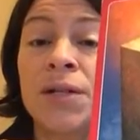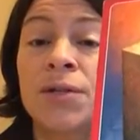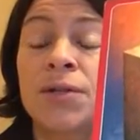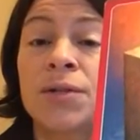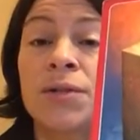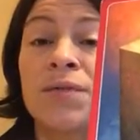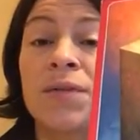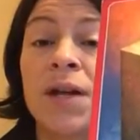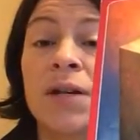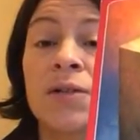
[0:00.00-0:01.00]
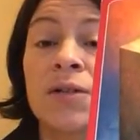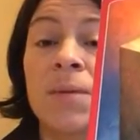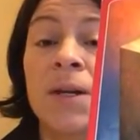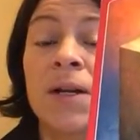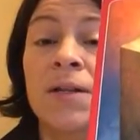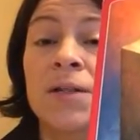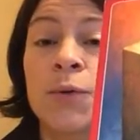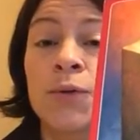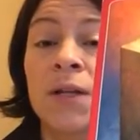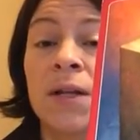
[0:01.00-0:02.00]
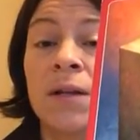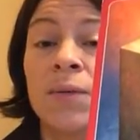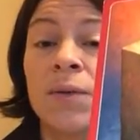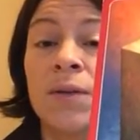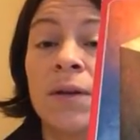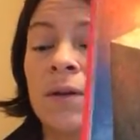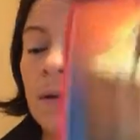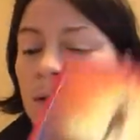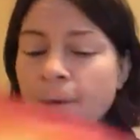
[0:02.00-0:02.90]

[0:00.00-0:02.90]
You deserve the extra money associated with it.